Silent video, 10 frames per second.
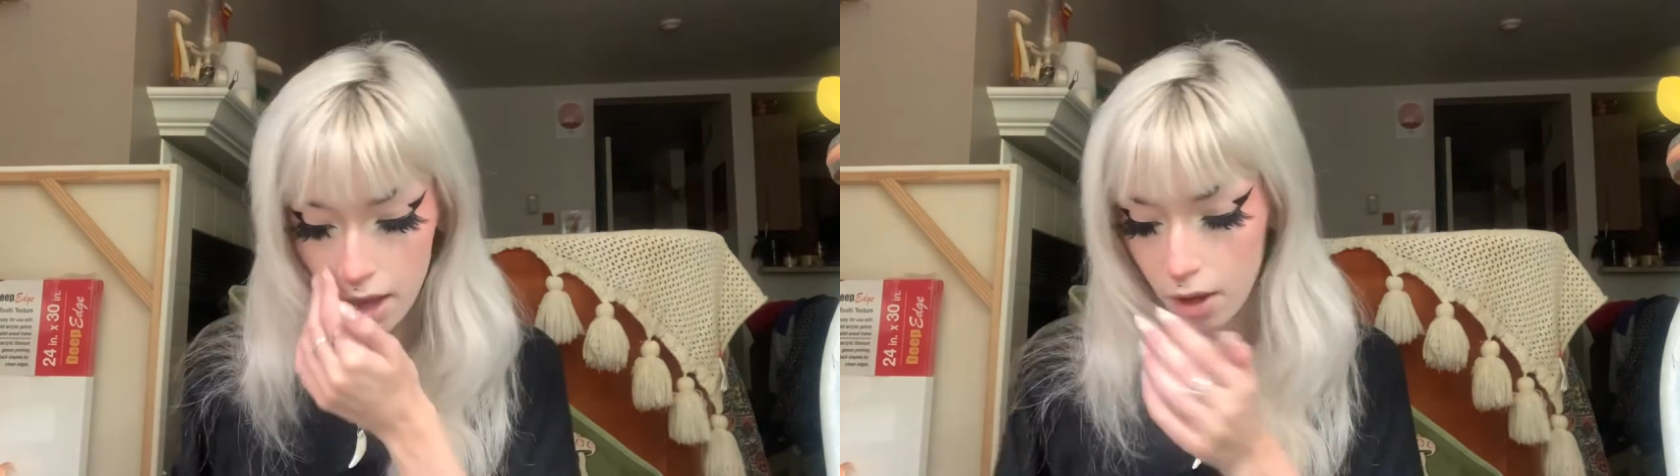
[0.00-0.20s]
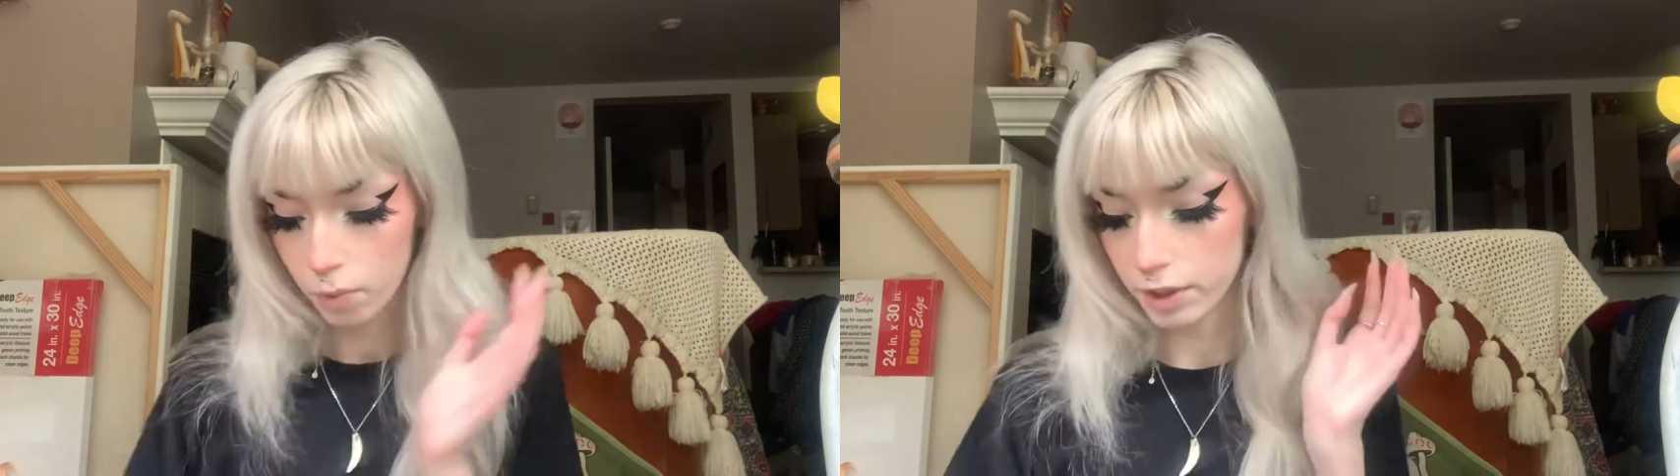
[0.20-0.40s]

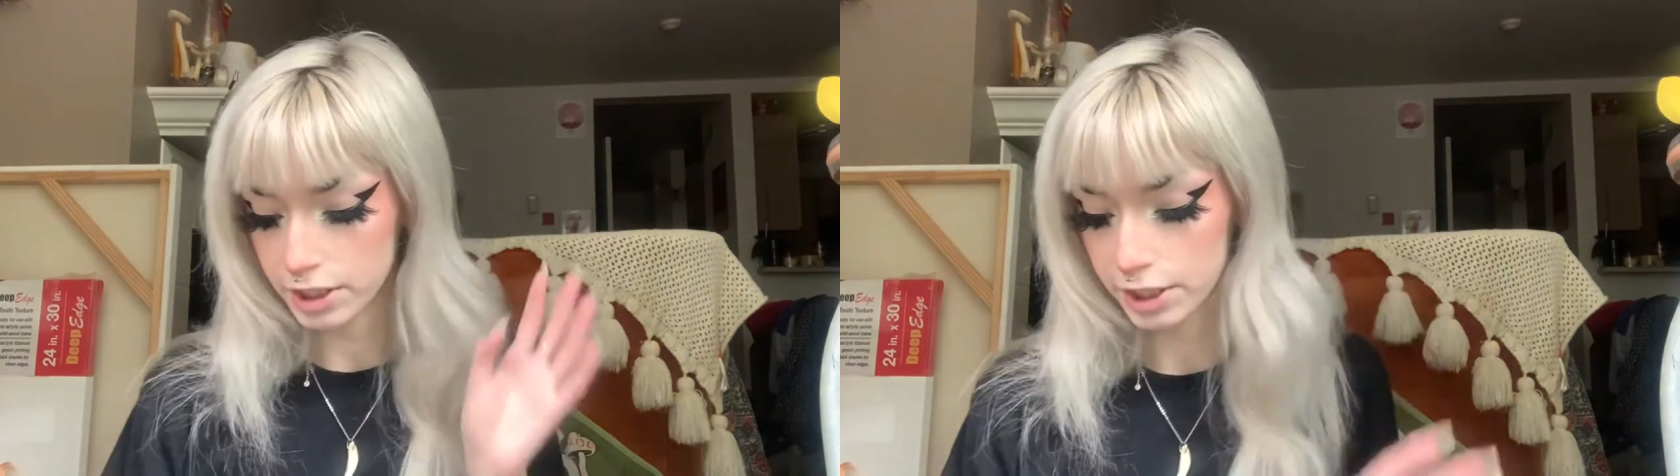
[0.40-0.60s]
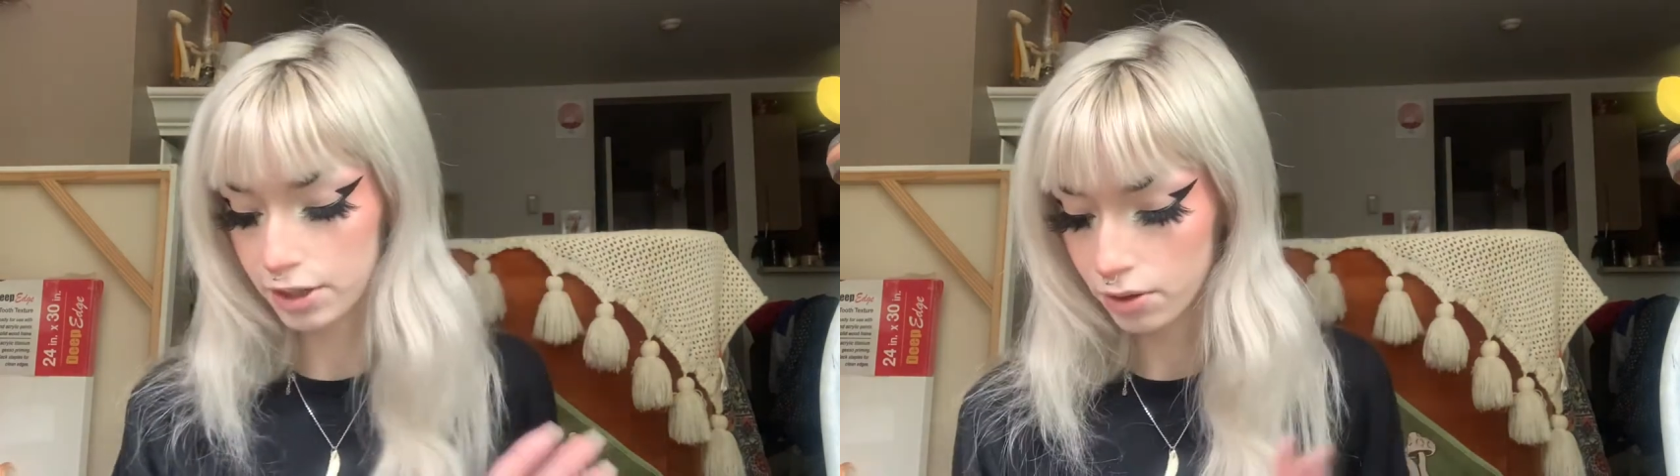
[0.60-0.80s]
We
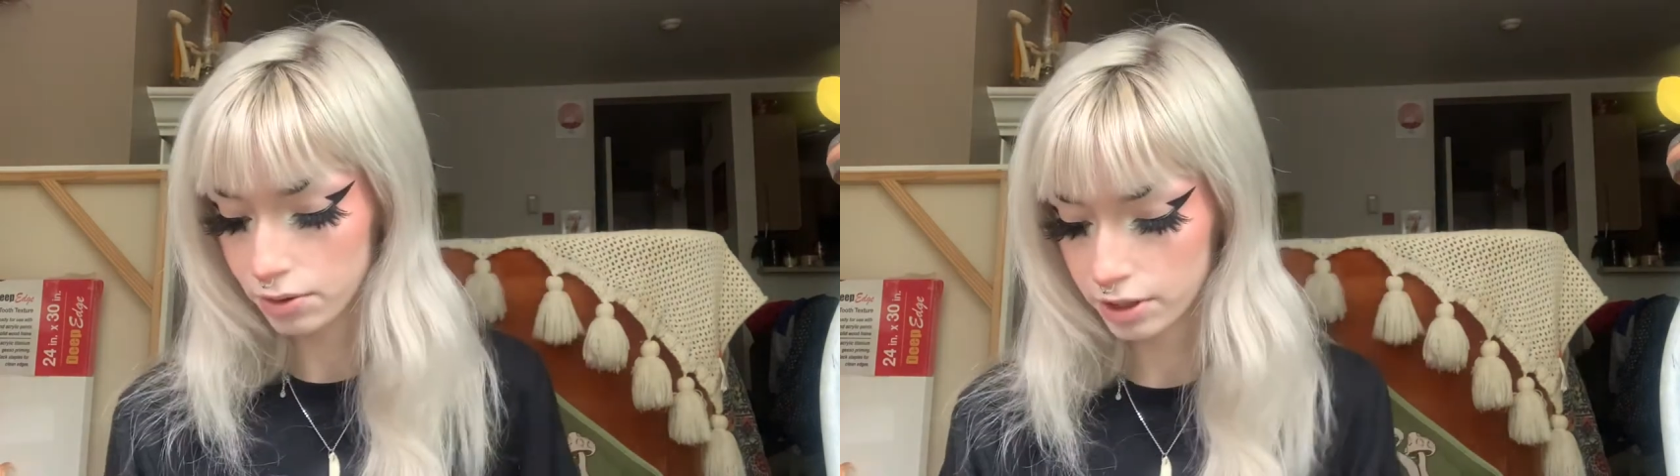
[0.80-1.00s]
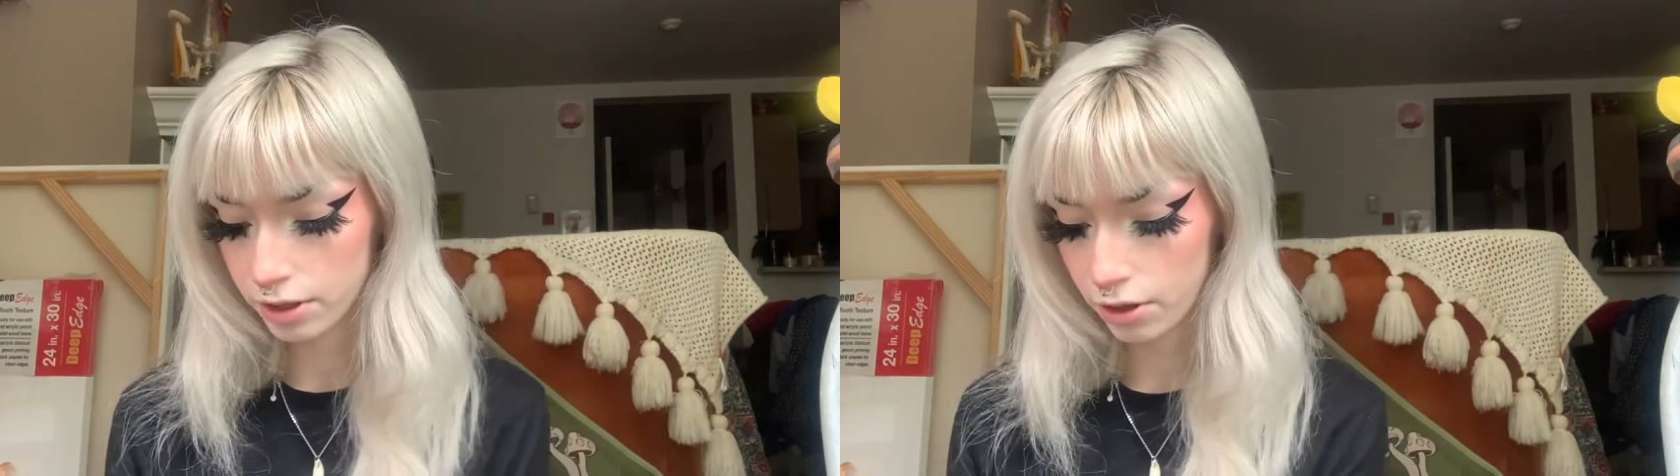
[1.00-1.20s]
did
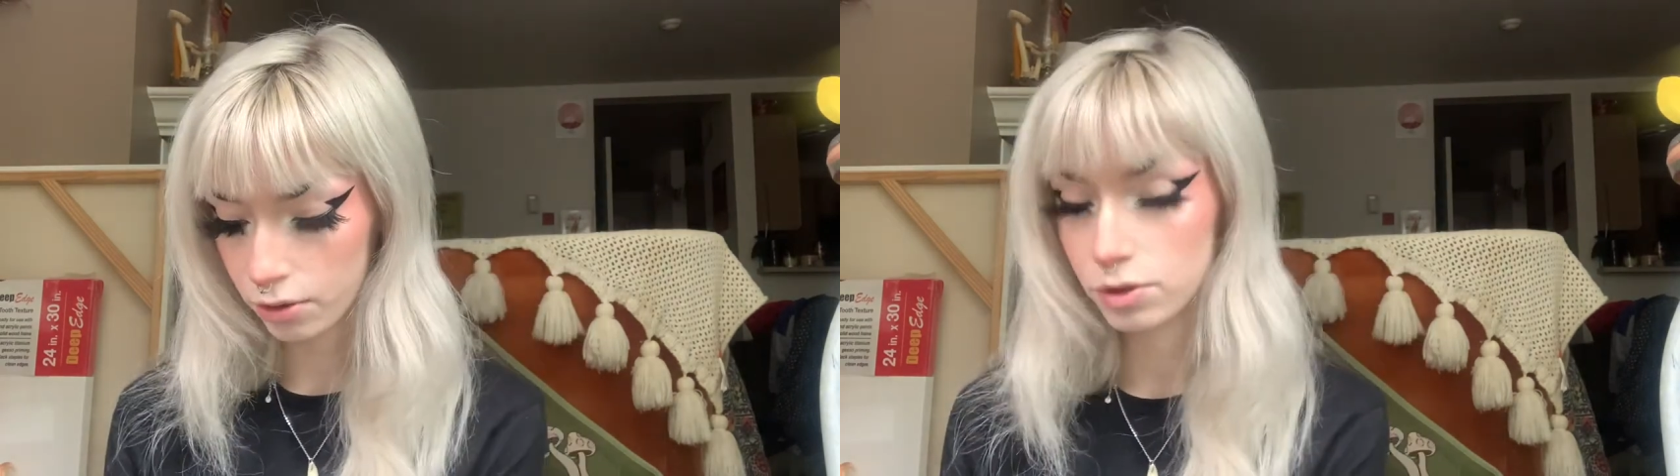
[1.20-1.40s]
only go